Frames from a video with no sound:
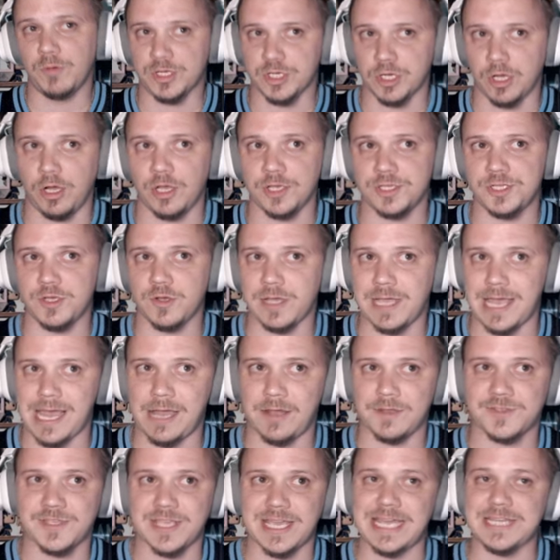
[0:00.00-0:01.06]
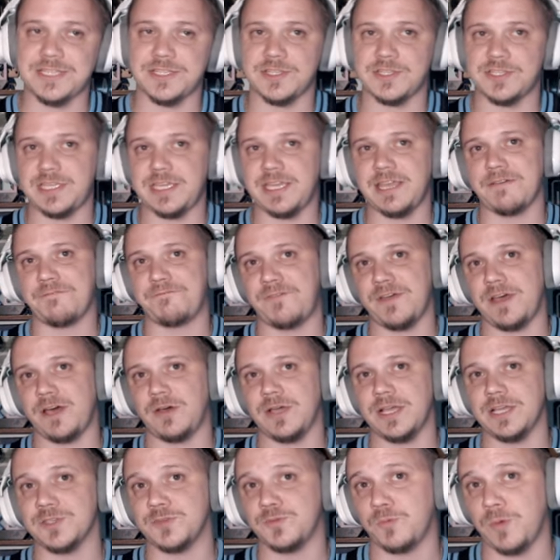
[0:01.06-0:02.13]
which also counts as a
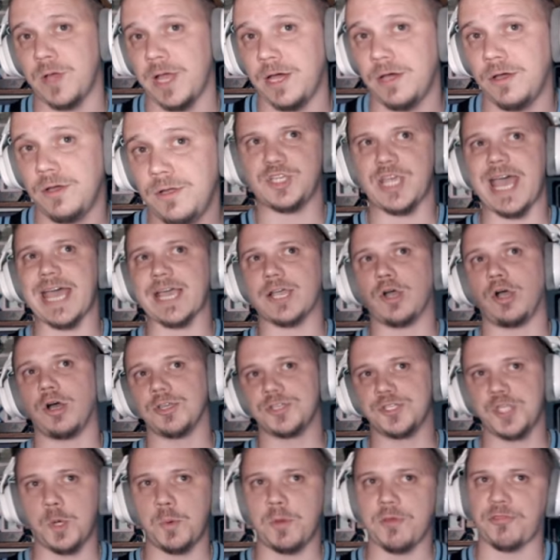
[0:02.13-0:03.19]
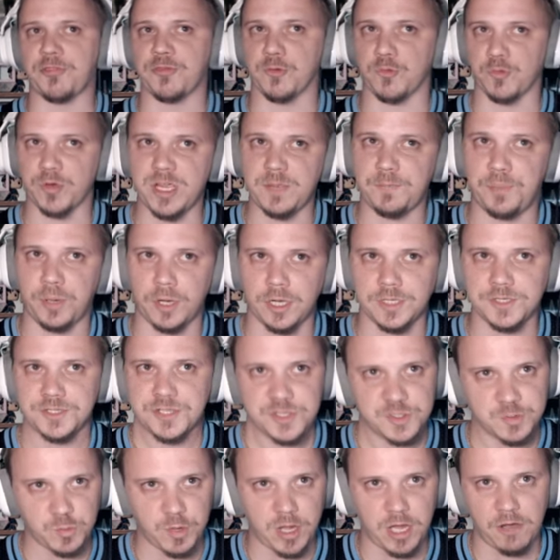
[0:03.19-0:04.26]
TFL as well. Jack also with 3 punts
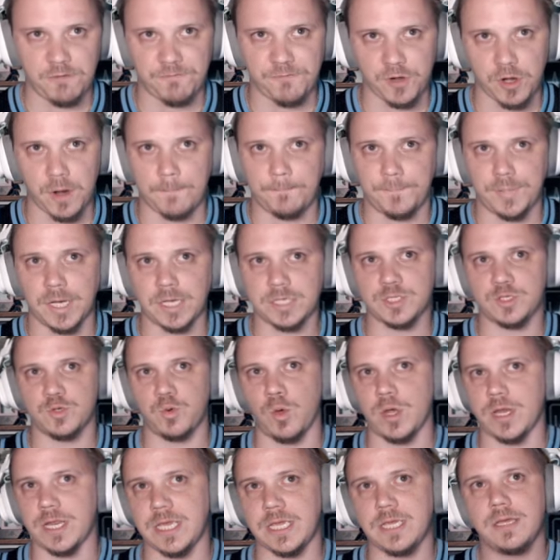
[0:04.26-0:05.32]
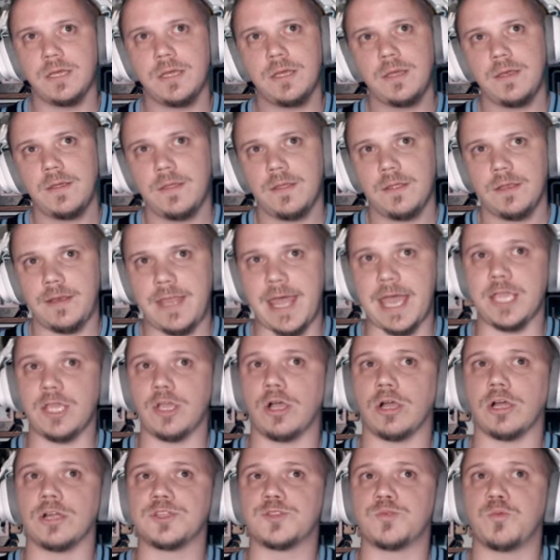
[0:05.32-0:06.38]
as well for a $120. Net
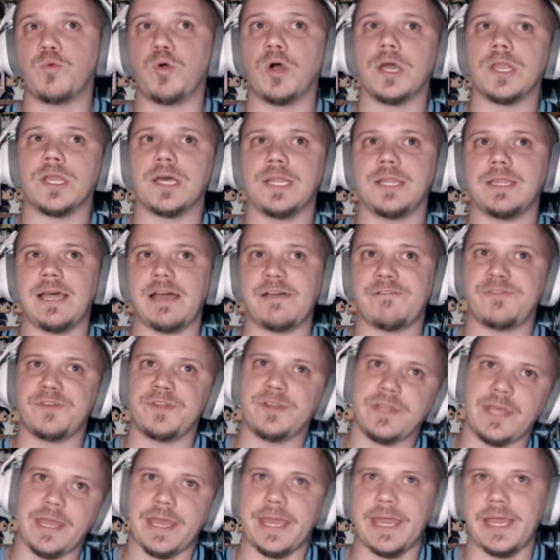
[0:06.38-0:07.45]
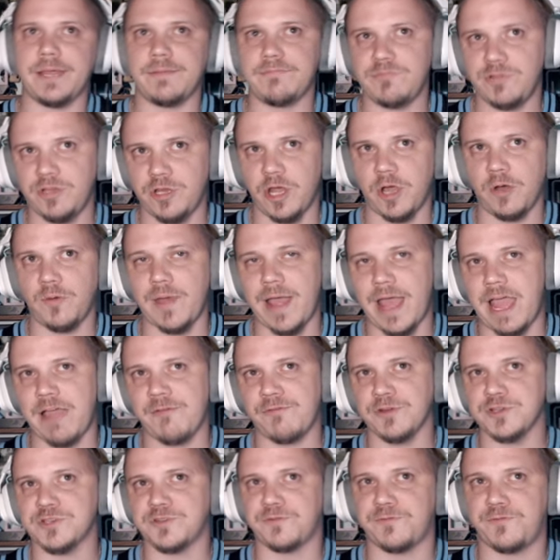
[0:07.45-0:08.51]
yards, 111, and, you know,
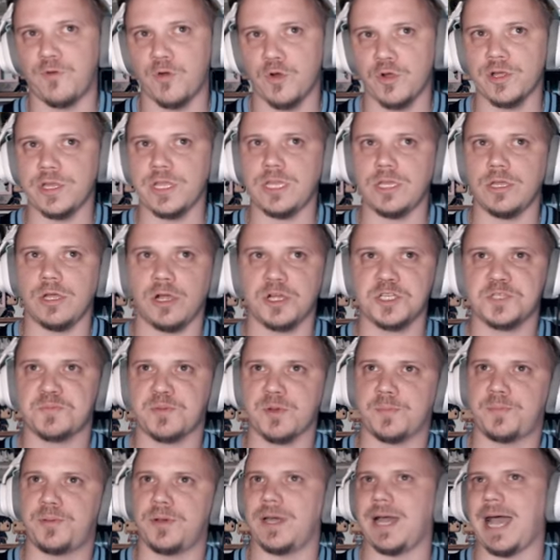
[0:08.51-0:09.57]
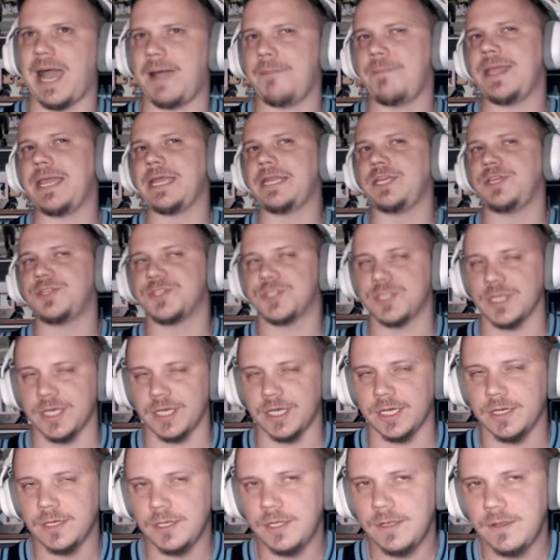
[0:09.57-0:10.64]
average 40 yards per punt. I may need
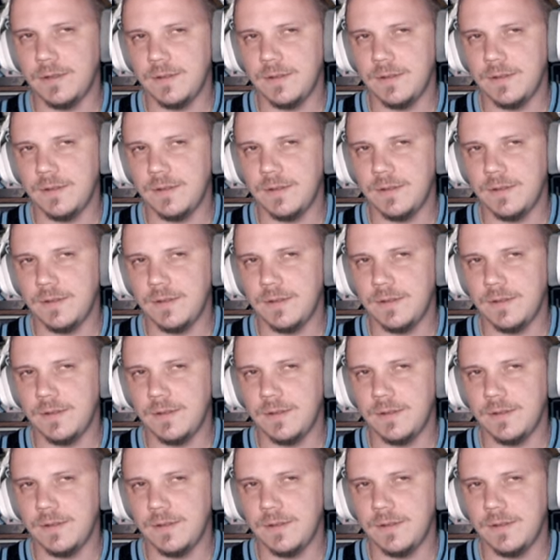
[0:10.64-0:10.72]
to